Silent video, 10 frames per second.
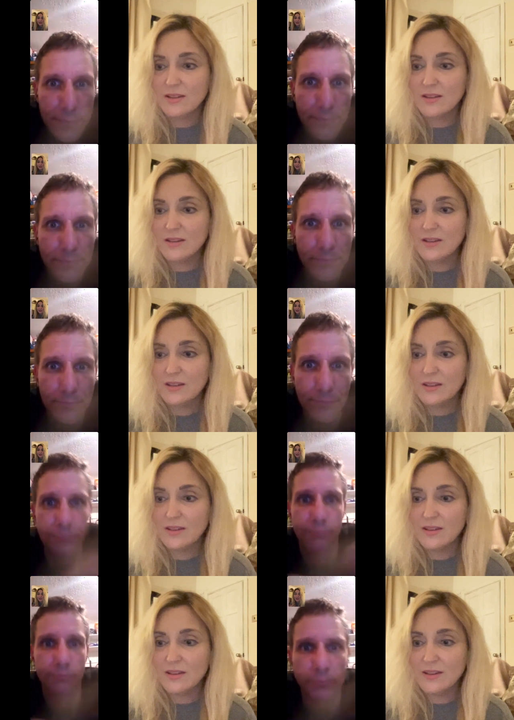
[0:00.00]

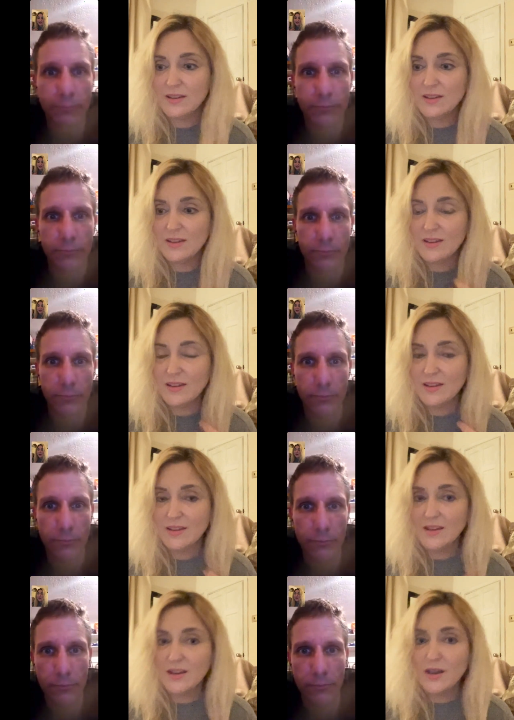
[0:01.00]

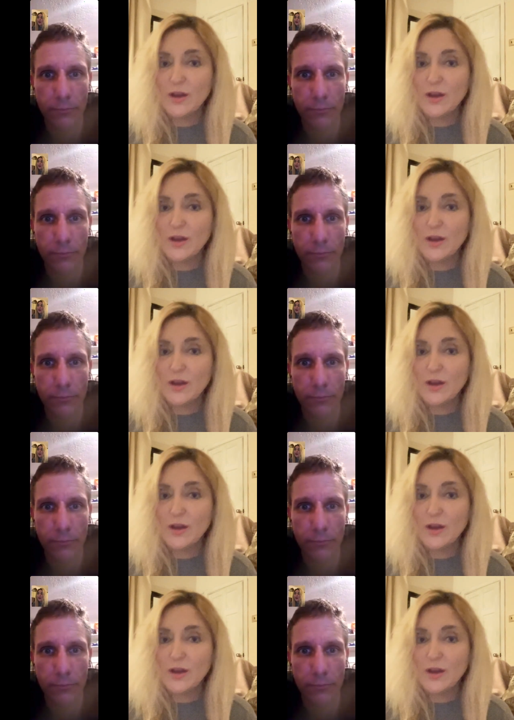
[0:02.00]
Nobody speaks.